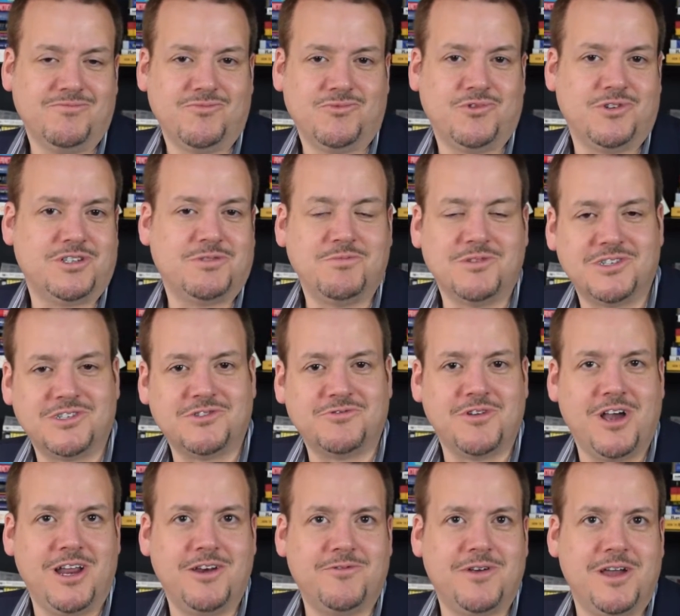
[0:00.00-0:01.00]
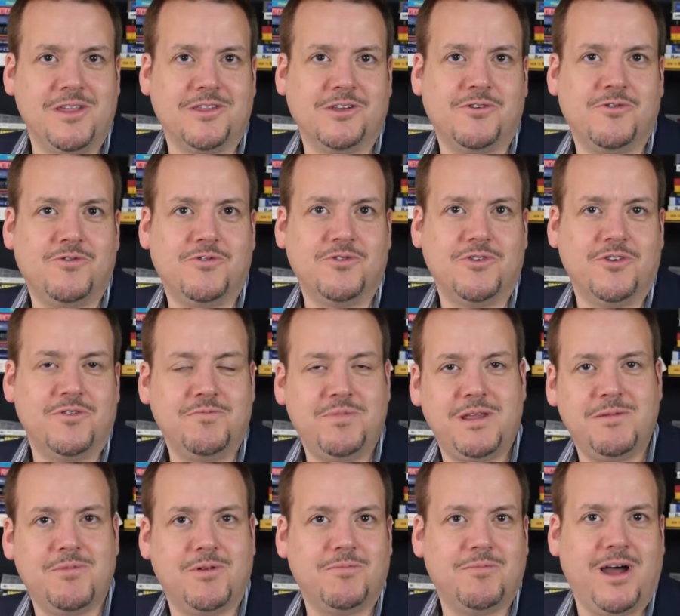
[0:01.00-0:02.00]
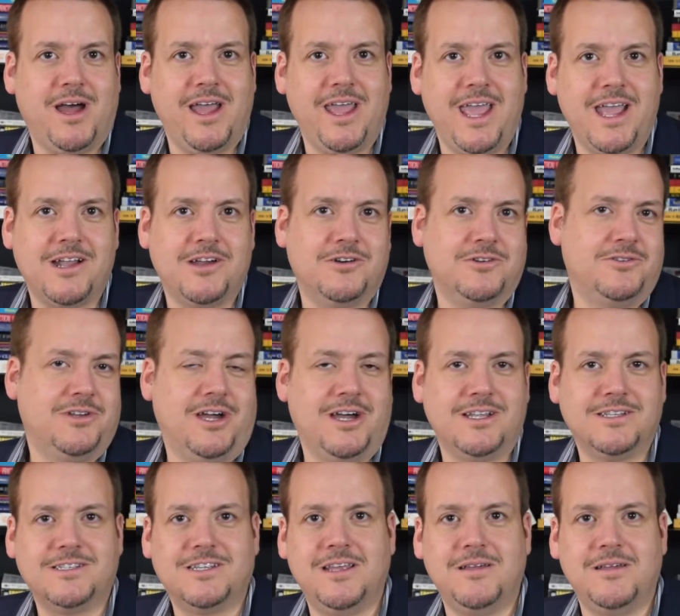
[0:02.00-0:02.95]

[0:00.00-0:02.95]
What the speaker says: Christmas is right around the corner and people buy Echo Dots.